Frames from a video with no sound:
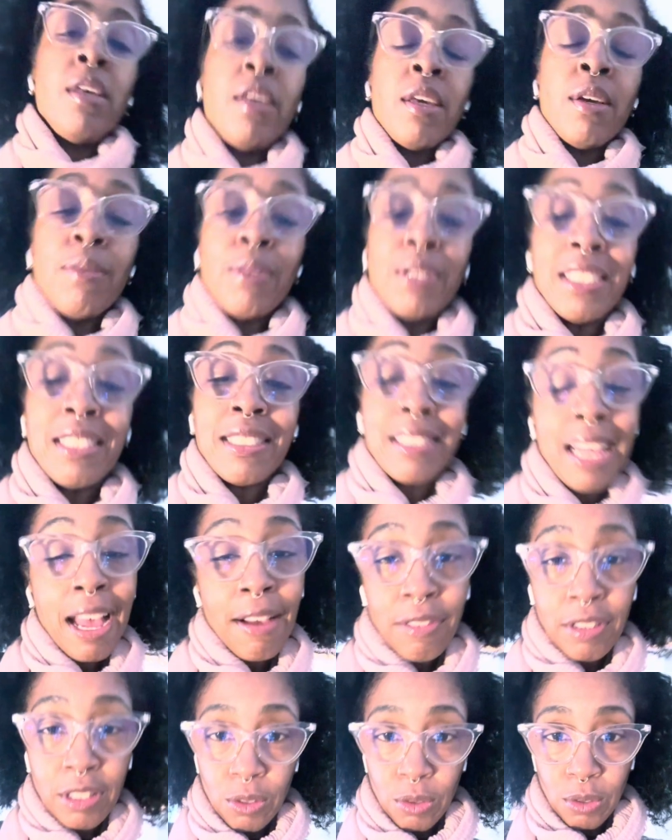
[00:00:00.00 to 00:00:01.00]
We need to
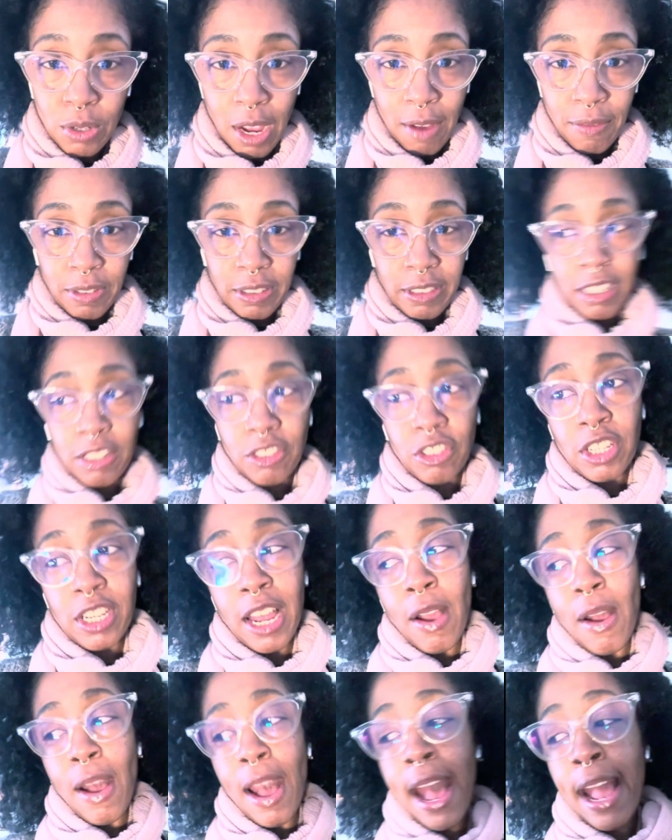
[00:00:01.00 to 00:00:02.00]
have a little conversation.
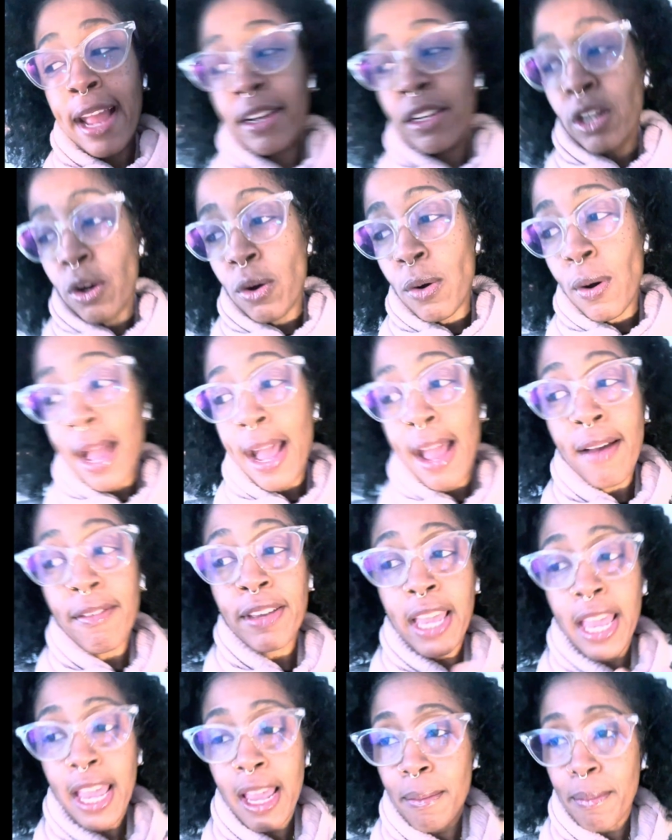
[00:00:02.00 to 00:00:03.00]
Now, I know I have
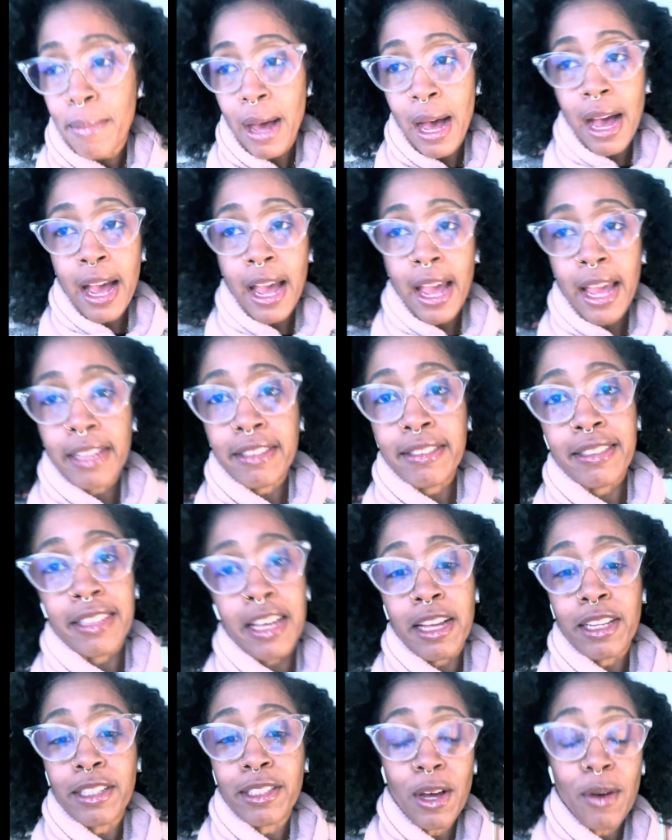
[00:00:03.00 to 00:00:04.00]
came by and
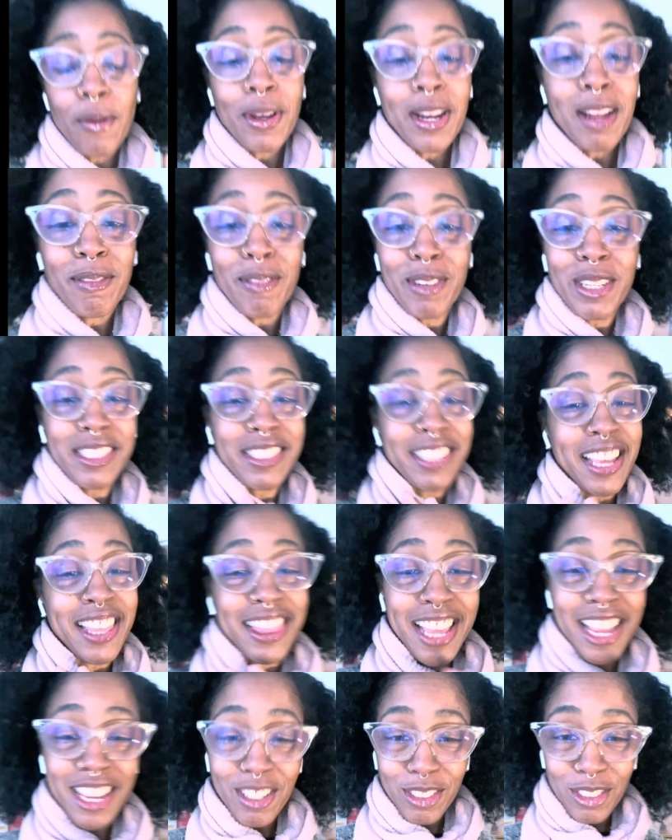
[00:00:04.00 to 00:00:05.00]
said hello, and I want to say
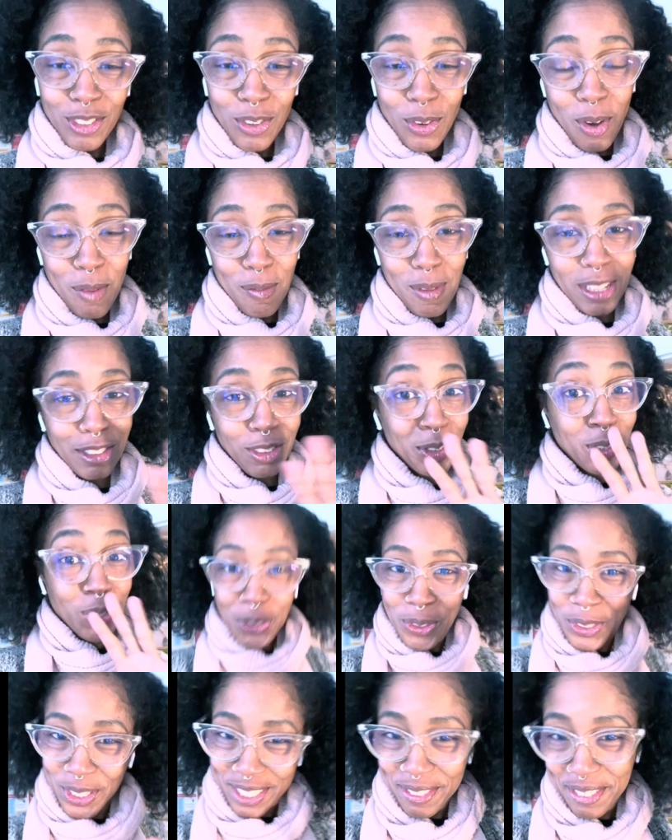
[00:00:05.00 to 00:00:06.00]
thank you to all my
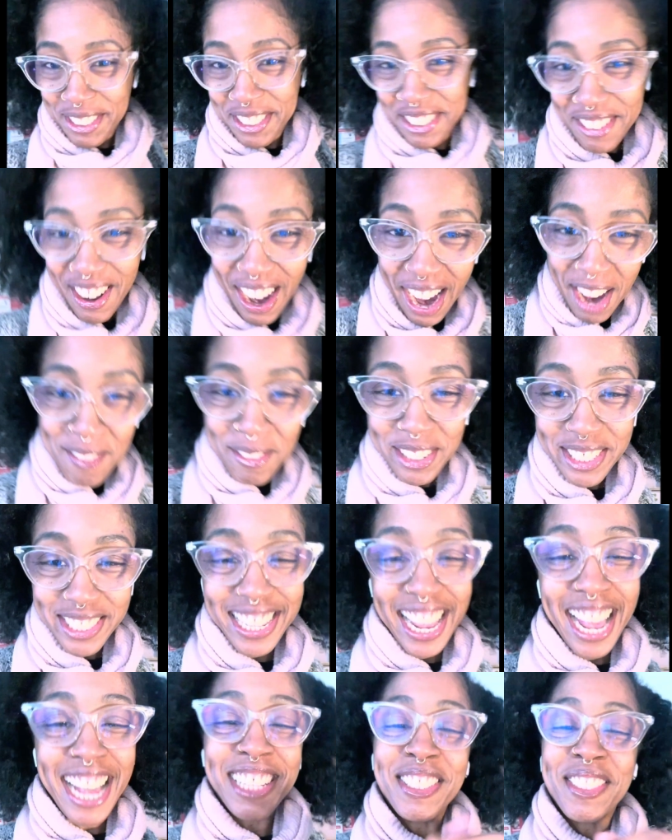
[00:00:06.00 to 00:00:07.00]
new subscribers
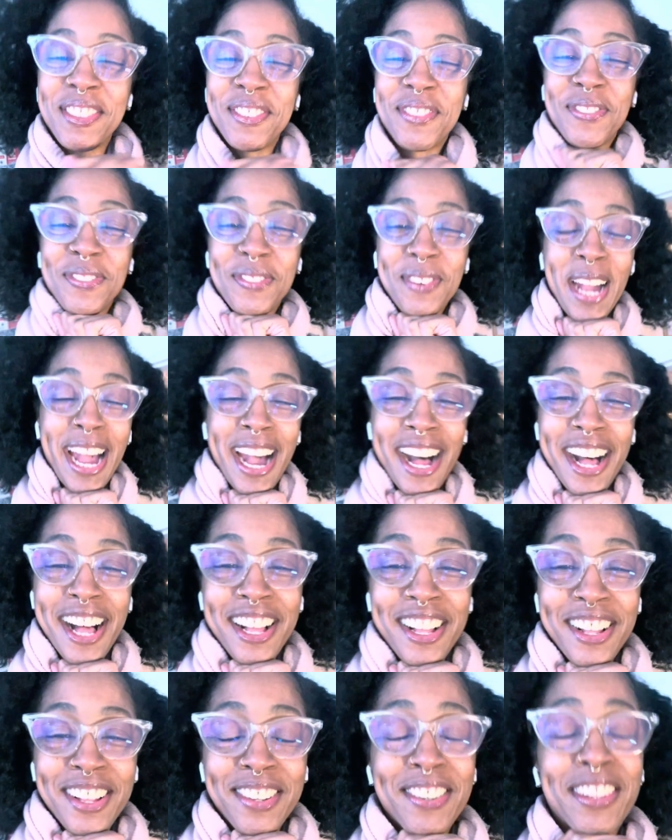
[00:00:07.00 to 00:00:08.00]
as
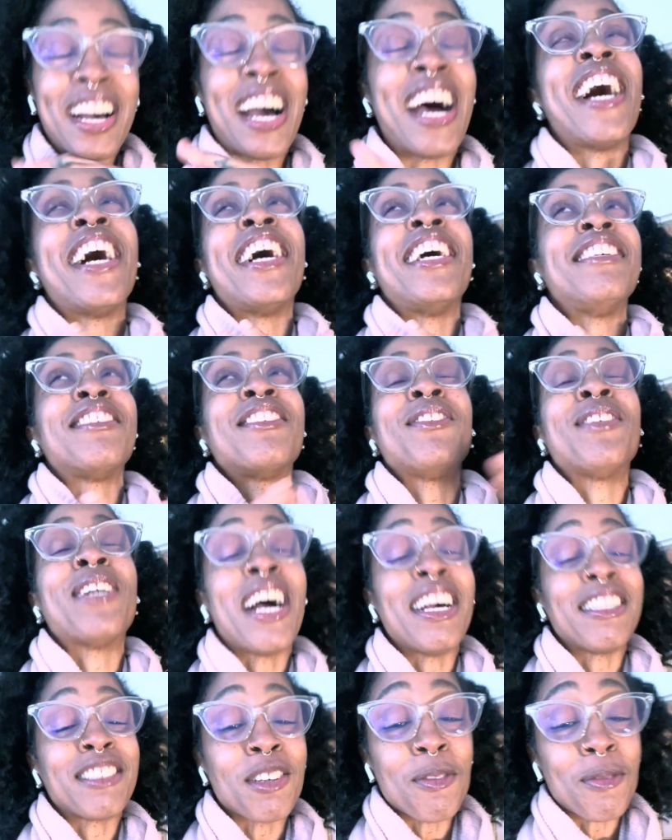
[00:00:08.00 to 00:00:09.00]
well, guys. You
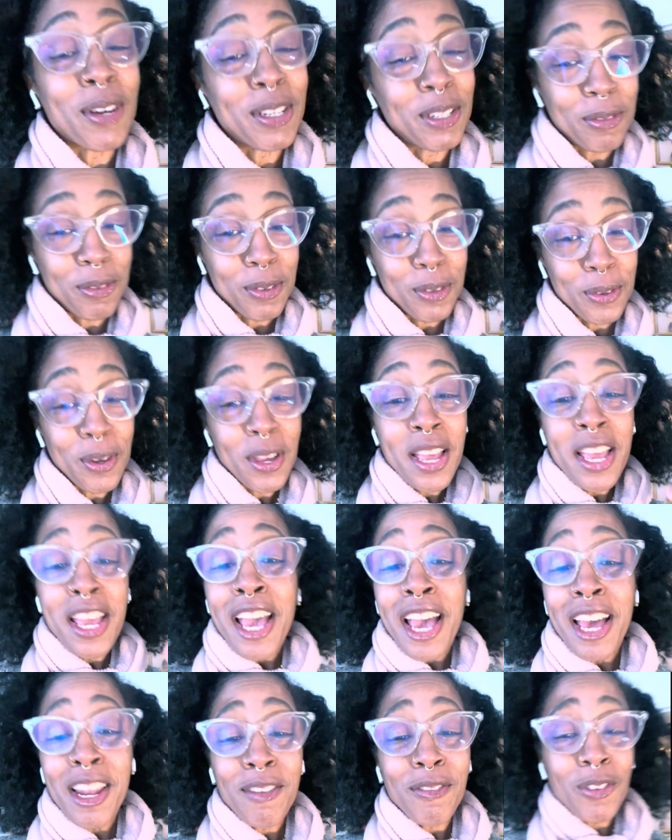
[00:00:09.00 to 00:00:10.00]
guys are wonderful.
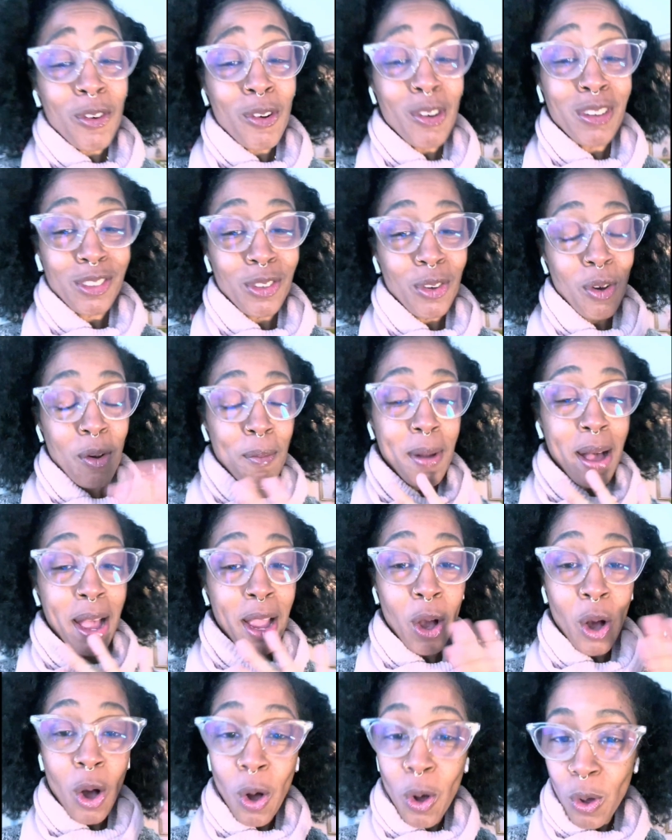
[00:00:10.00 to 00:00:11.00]
And of course, all my
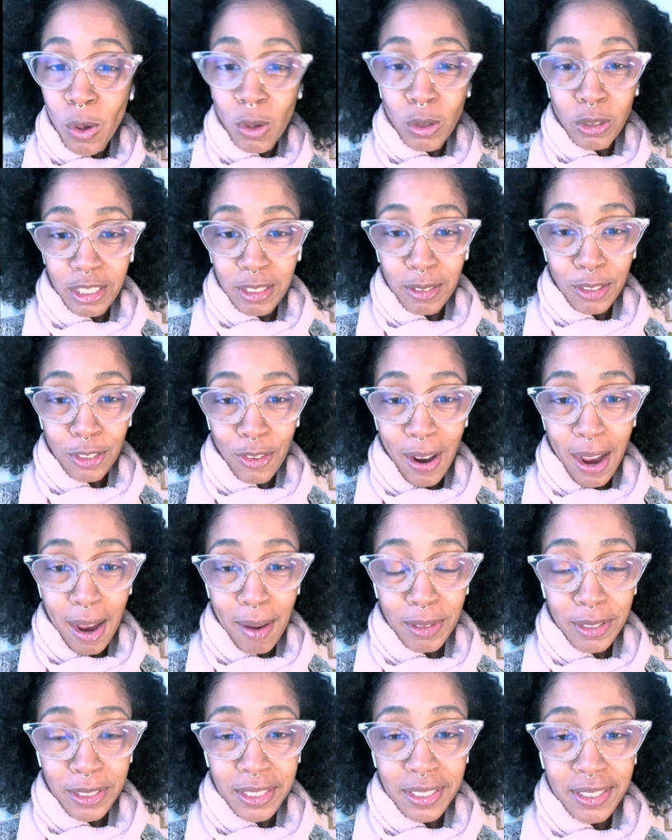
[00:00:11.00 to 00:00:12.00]
old
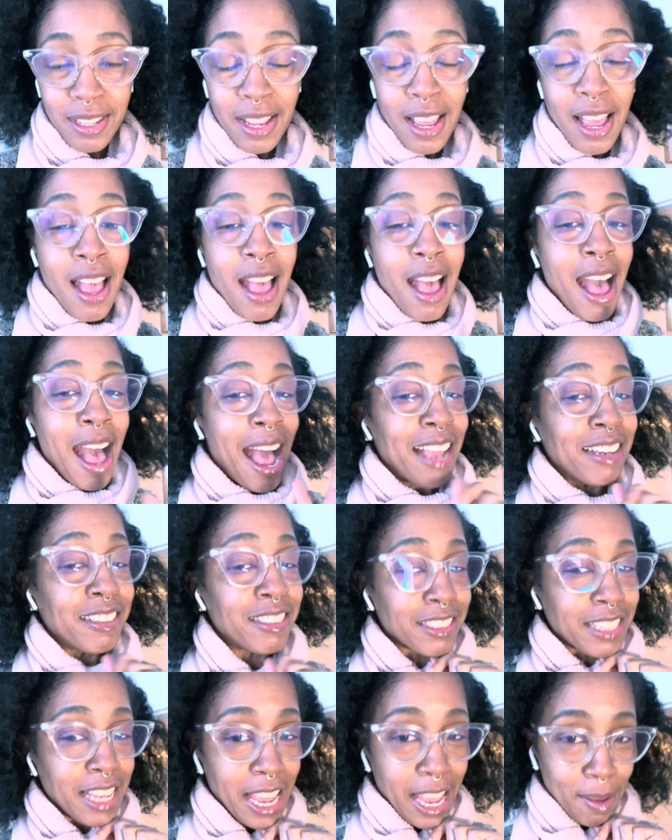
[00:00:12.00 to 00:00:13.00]
subscribers. I
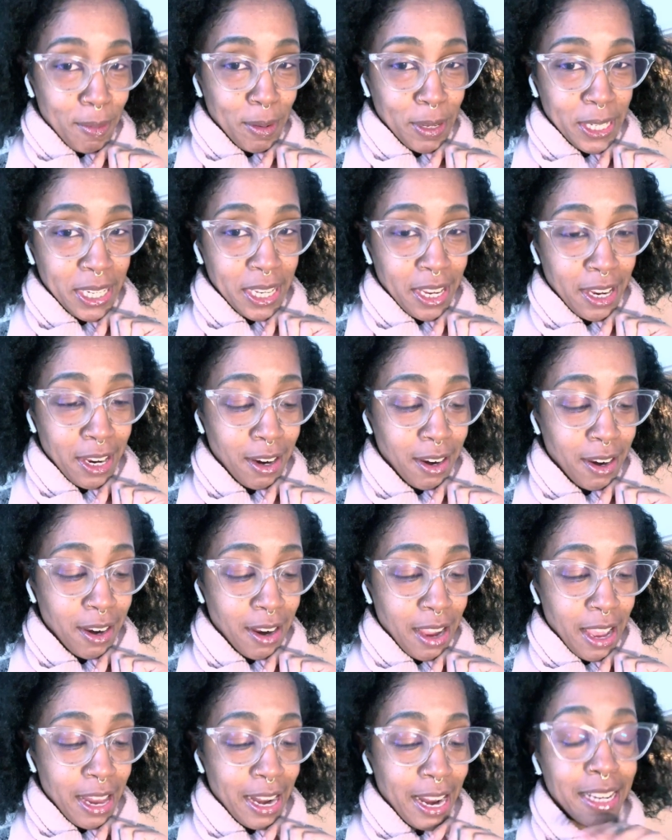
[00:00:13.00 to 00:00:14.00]
just came in here
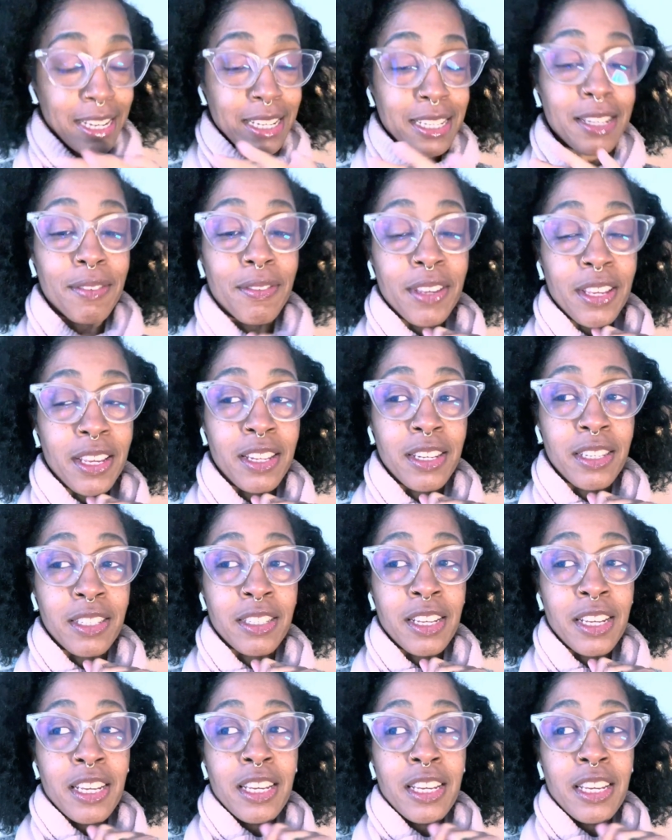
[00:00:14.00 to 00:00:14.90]
and I didn't even